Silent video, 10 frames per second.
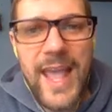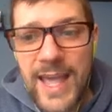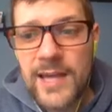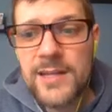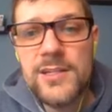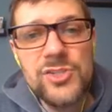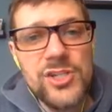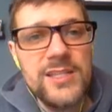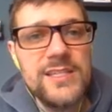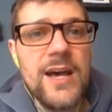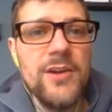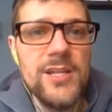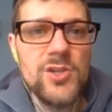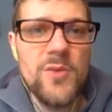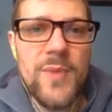And check this out,
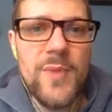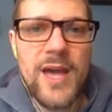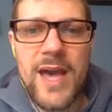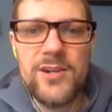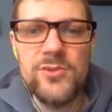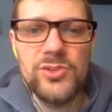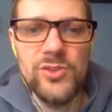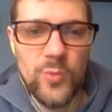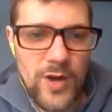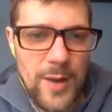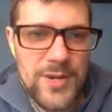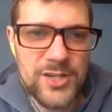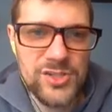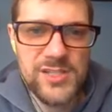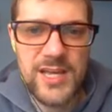it's all mathematical. So I'm not
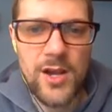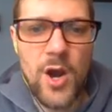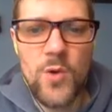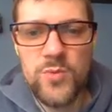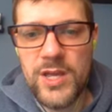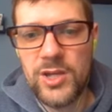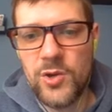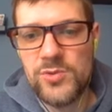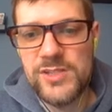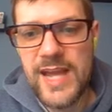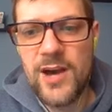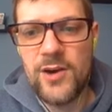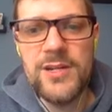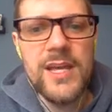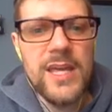just saying, oh, it goes
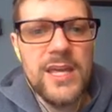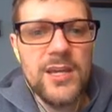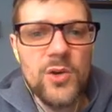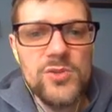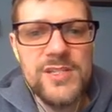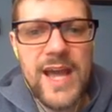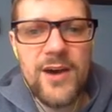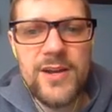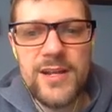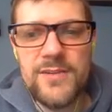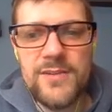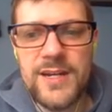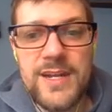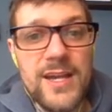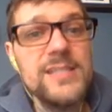down. It goes down at a
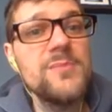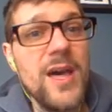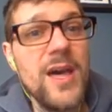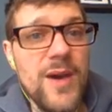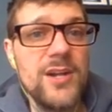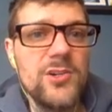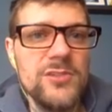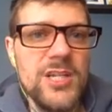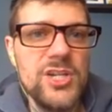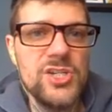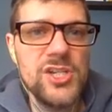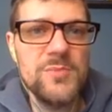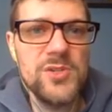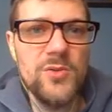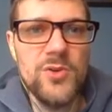very nice mathematical relationship.
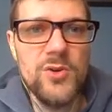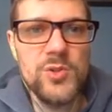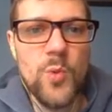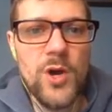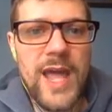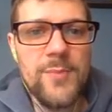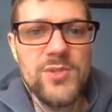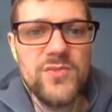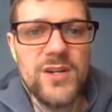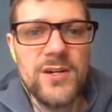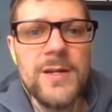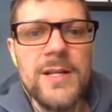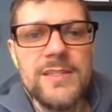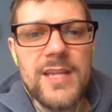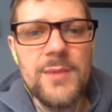So notice 1 atmosphere
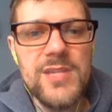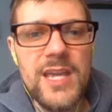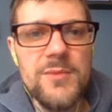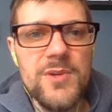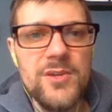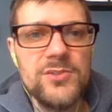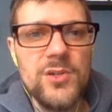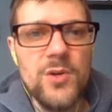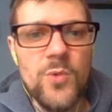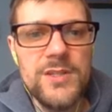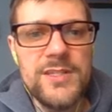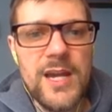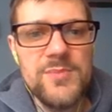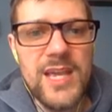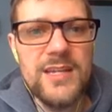times 8 mils. 1
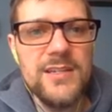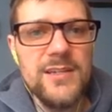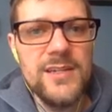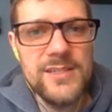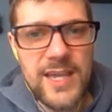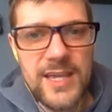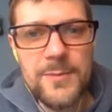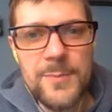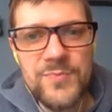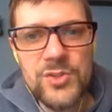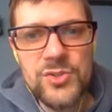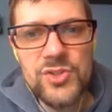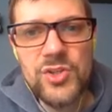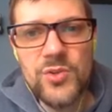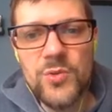times 8 is 8.
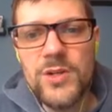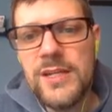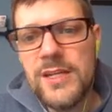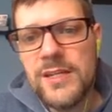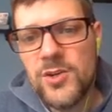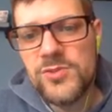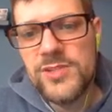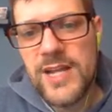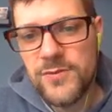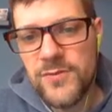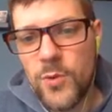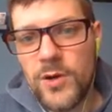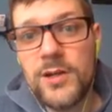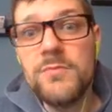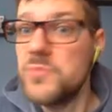2 goes down to
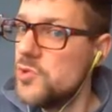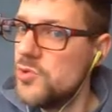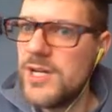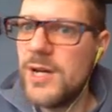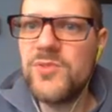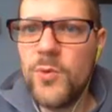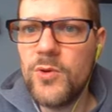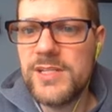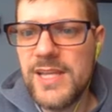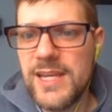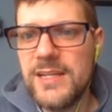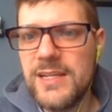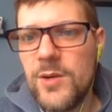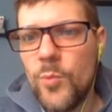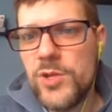4. 2 times 4 is 8.
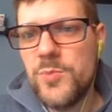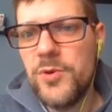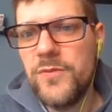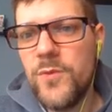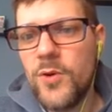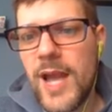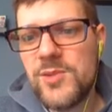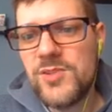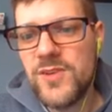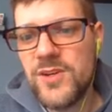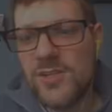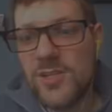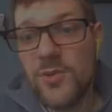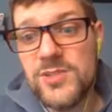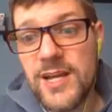When you put 4 atmospheres,
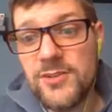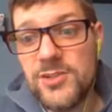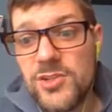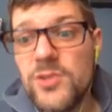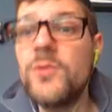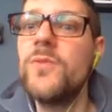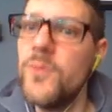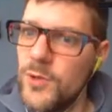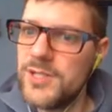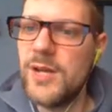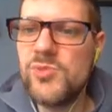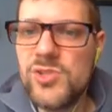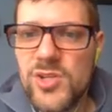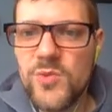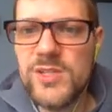it goes down to 2. 4 times
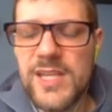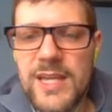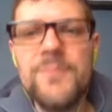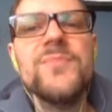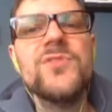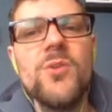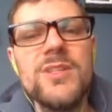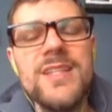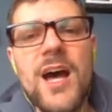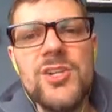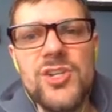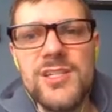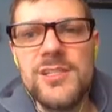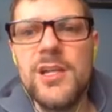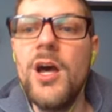2 is 8. So it's not
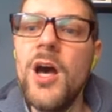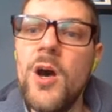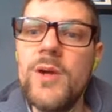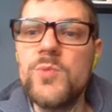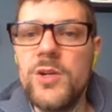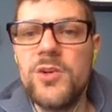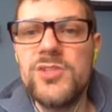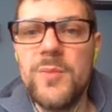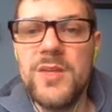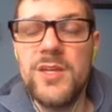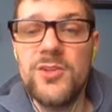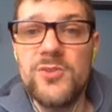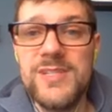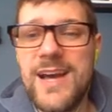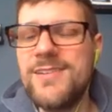just, oh, as one goes up, the other
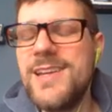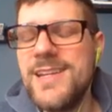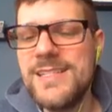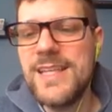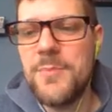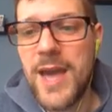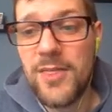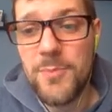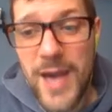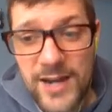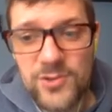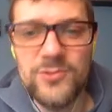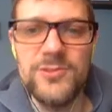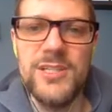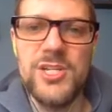goes down. It is a
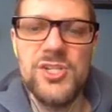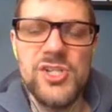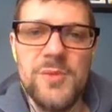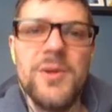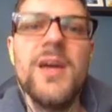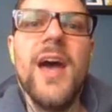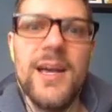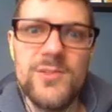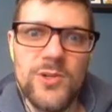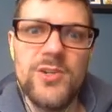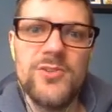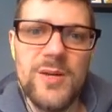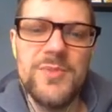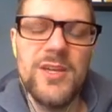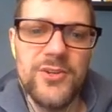mathematical relationship. As one goes
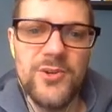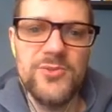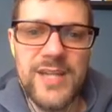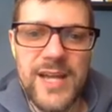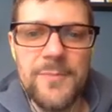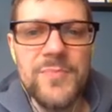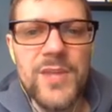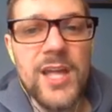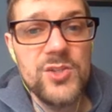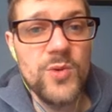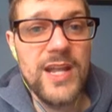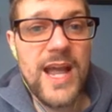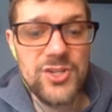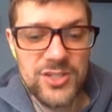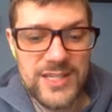up, the other goes down. And so we can
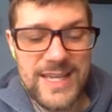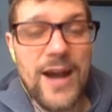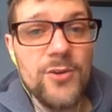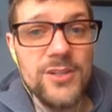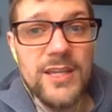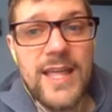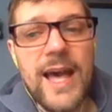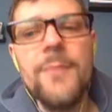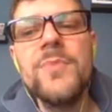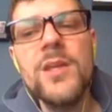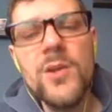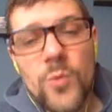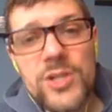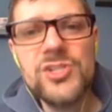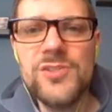actually calculate that,
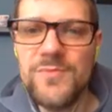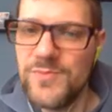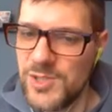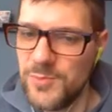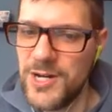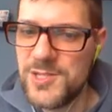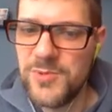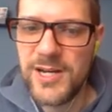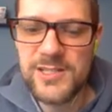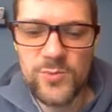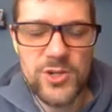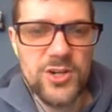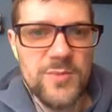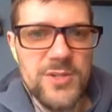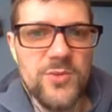which, surprise, surprise, what you're
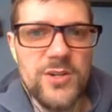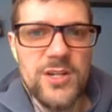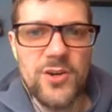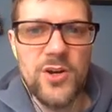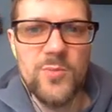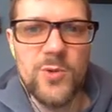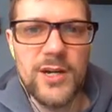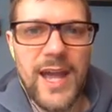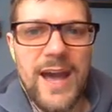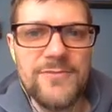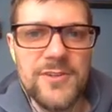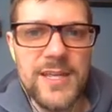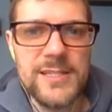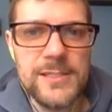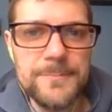going to be doing in your homework after
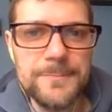this.